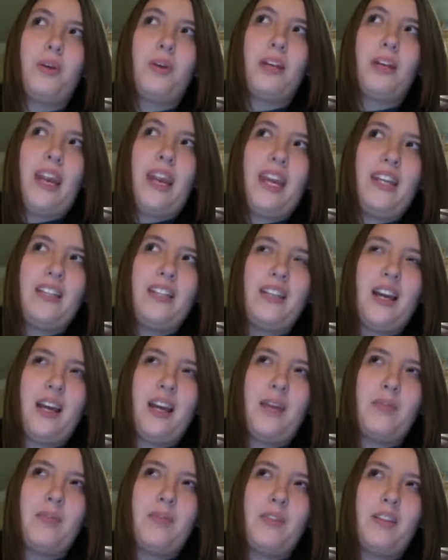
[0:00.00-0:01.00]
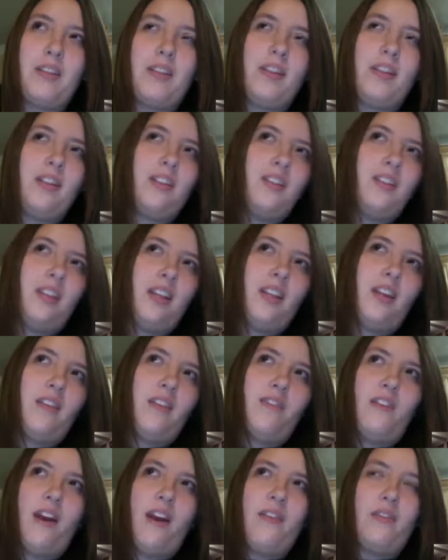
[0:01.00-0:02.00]
8 times and let's say that
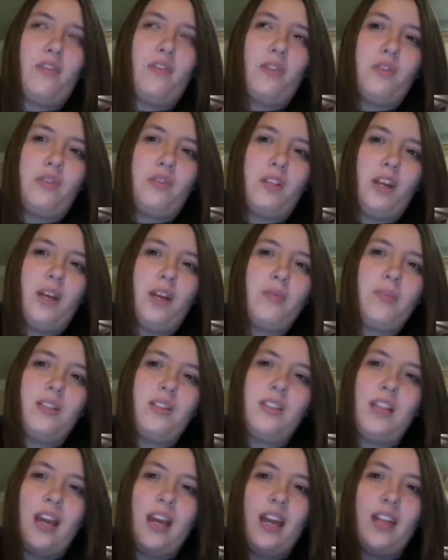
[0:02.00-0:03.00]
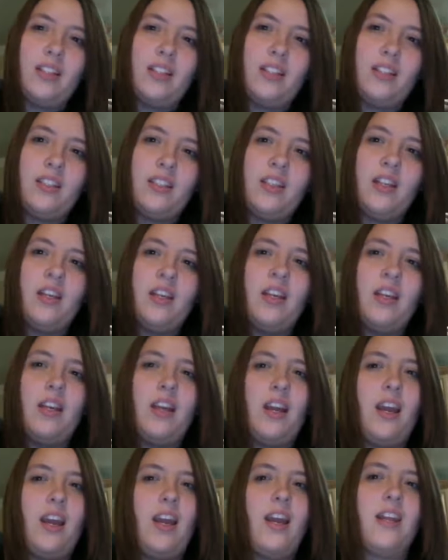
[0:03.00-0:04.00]
5 of those times it's heads
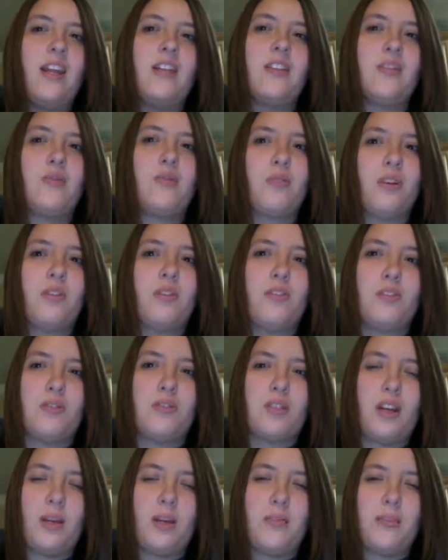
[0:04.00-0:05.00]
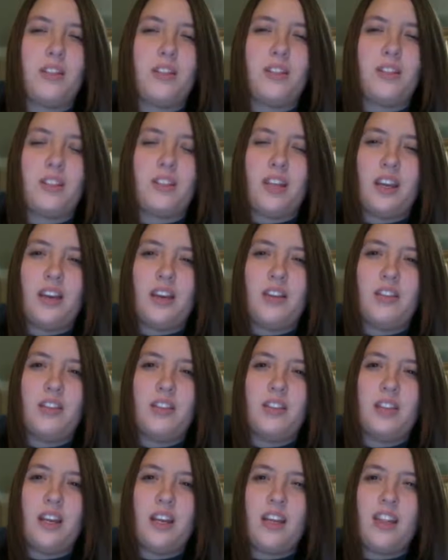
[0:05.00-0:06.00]
and 3 of those times it's
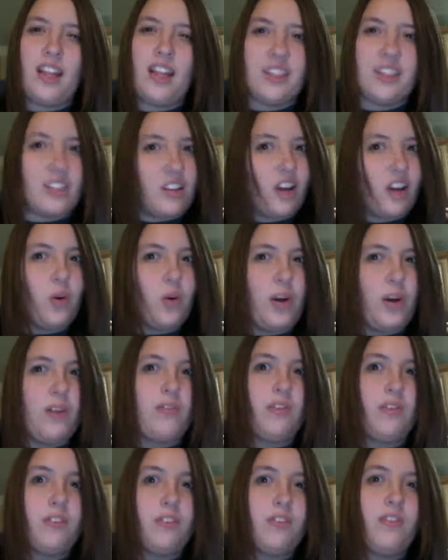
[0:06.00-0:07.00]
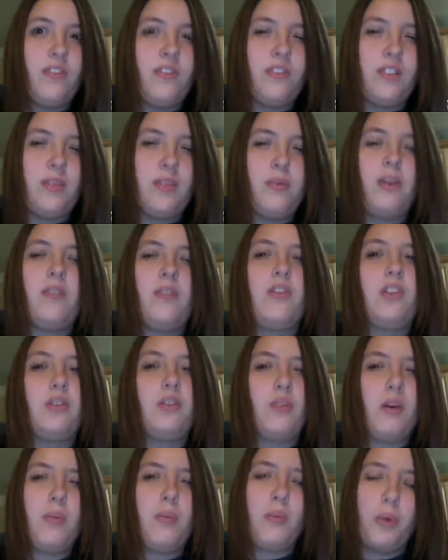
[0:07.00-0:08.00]
tails. That's not quite 50-50, but if you do
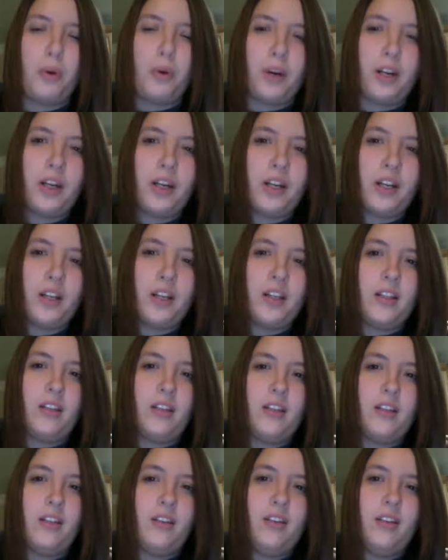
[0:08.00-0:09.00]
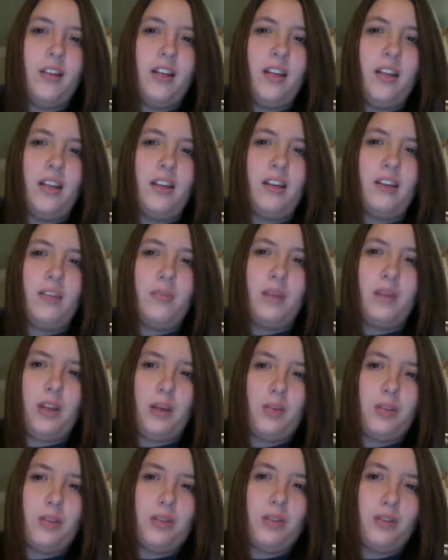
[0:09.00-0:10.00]
it more, then it
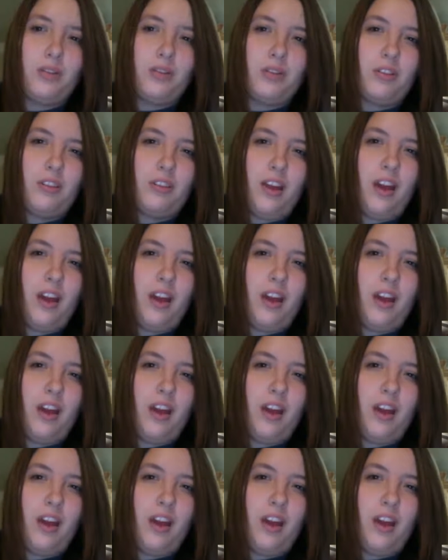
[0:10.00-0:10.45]
becomes closer to that.